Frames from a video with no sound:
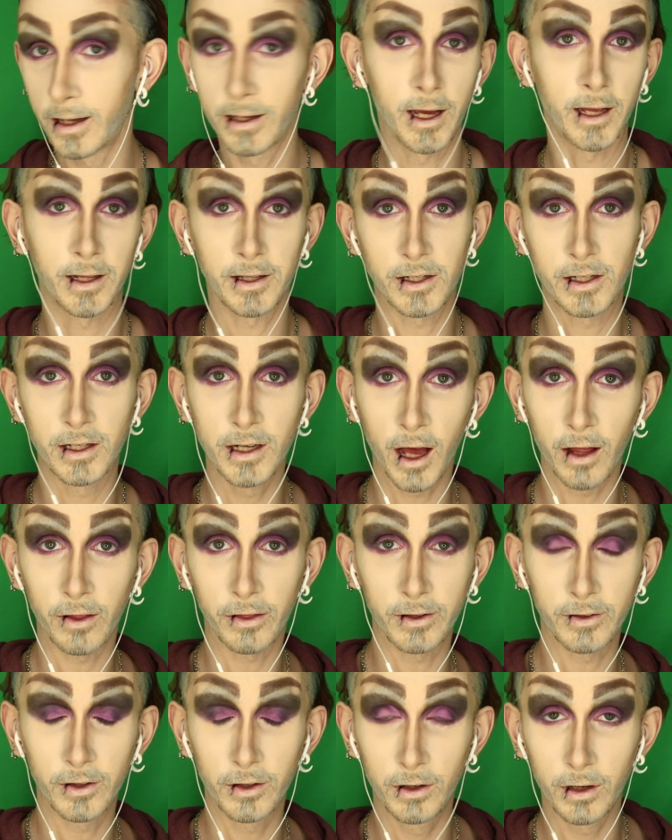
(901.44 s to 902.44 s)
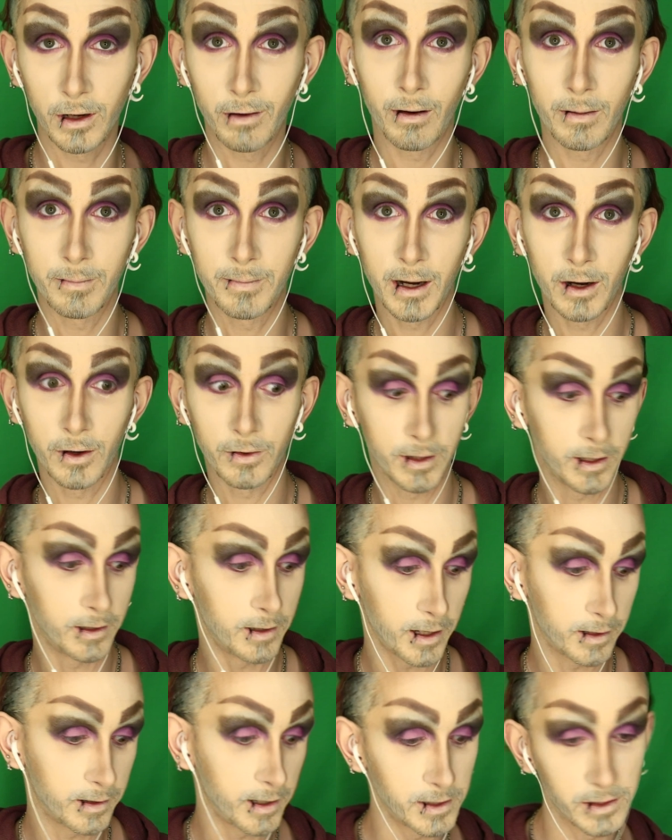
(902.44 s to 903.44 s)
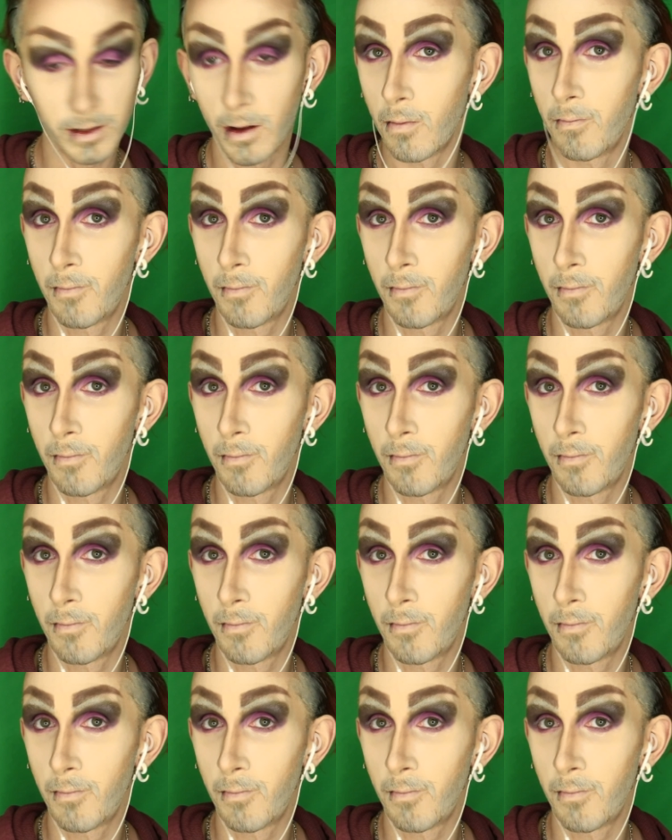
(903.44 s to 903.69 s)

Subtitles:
it's nothing to do about it at this